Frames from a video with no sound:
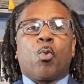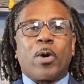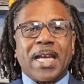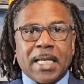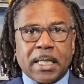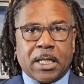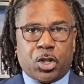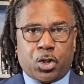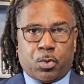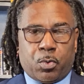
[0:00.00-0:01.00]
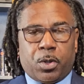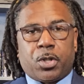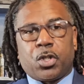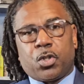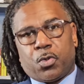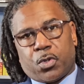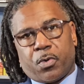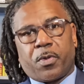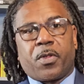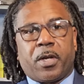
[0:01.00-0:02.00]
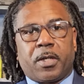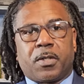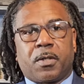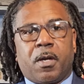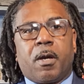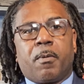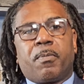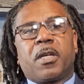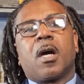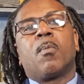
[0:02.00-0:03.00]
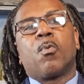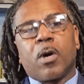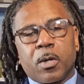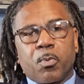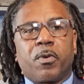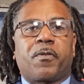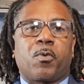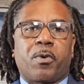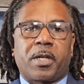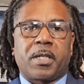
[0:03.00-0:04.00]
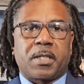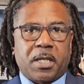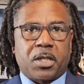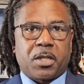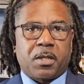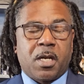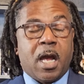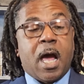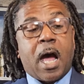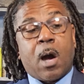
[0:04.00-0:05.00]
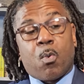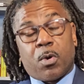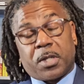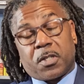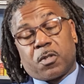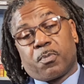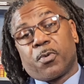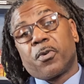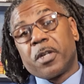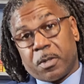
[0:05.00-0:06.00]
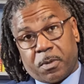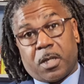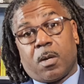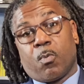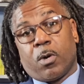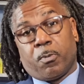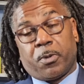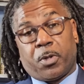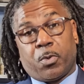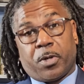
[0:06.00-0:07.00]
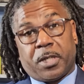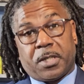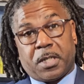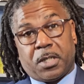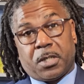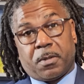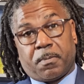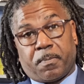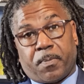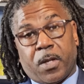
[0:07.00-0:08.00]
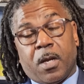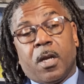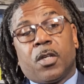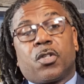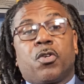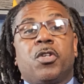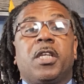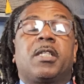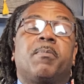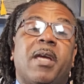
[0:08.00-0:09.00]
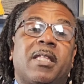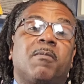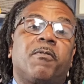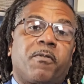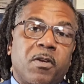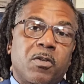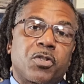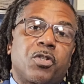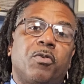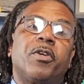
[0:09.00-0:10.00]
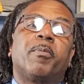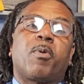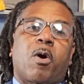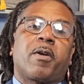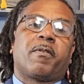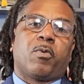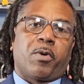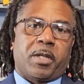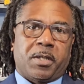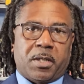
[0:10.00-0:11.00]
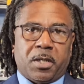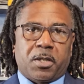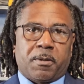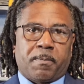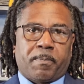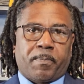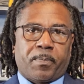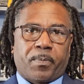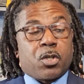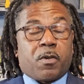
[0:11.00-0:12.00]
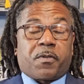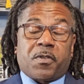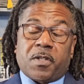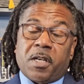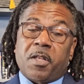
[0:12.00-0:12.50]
we need you to do certain things. Become one with the organization. I want this employee to become one with the organization. So you need to make them feel as though they're part of the organization. So if there's